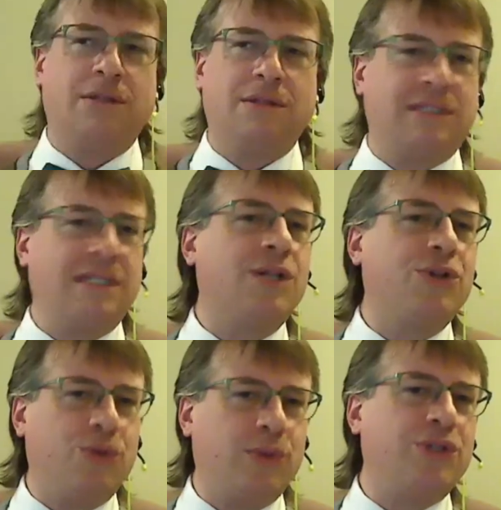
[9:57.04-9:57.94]
still
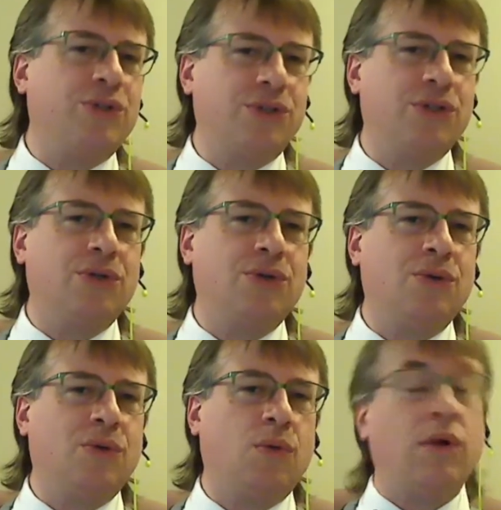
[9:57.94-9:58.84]
do what you
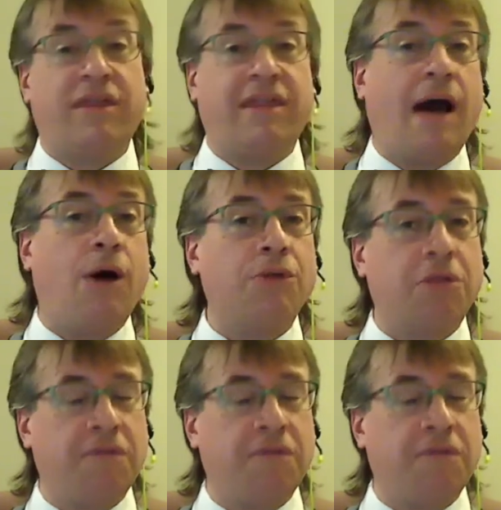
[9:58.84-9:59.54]
do without